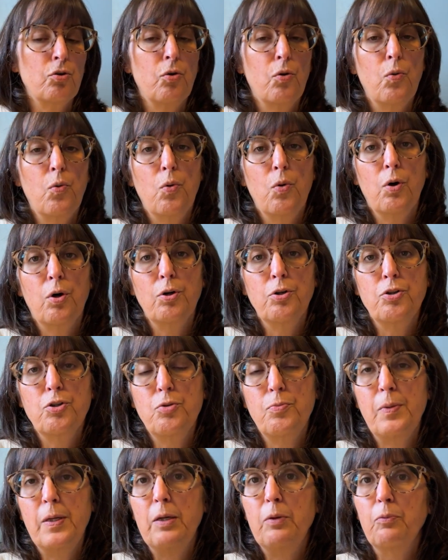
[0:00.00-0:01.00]
or to
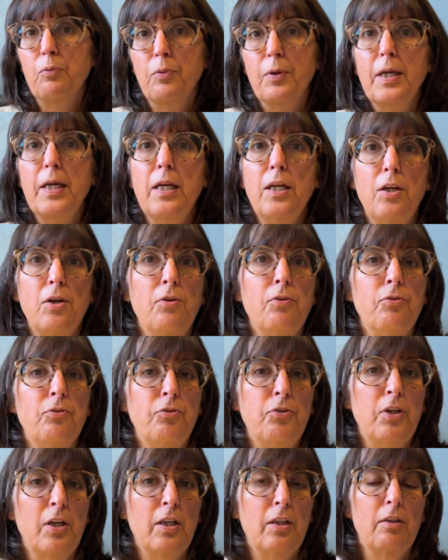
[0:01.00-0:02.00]
be
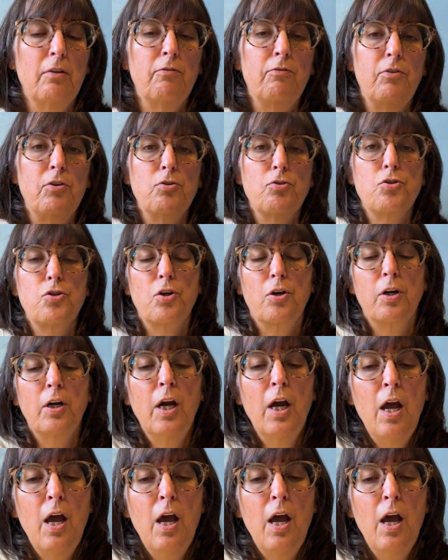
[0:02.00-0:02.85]
reused in the future.